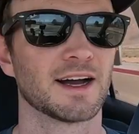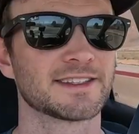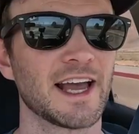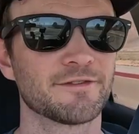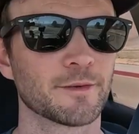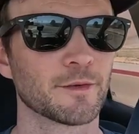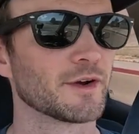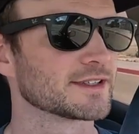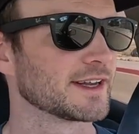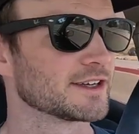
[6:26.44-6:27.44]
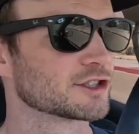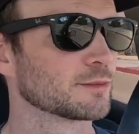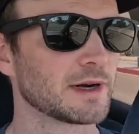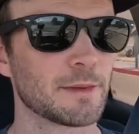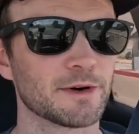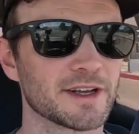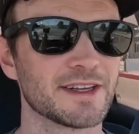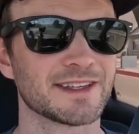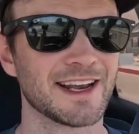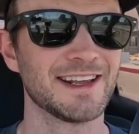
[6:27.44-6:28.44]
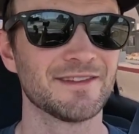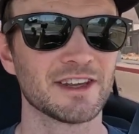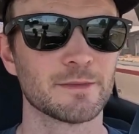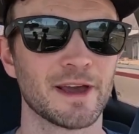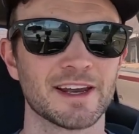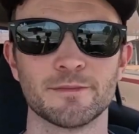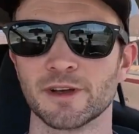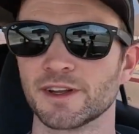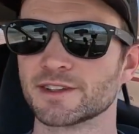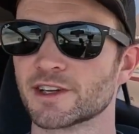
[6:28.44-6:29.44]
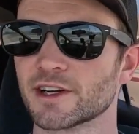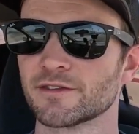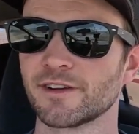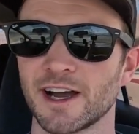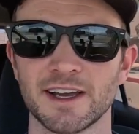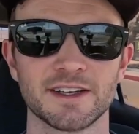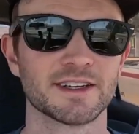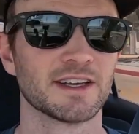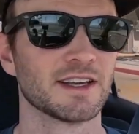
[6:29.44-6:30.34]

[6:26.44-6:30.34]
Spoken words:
Aside from the residential properties, any of the abandoned buildings you're gonna find,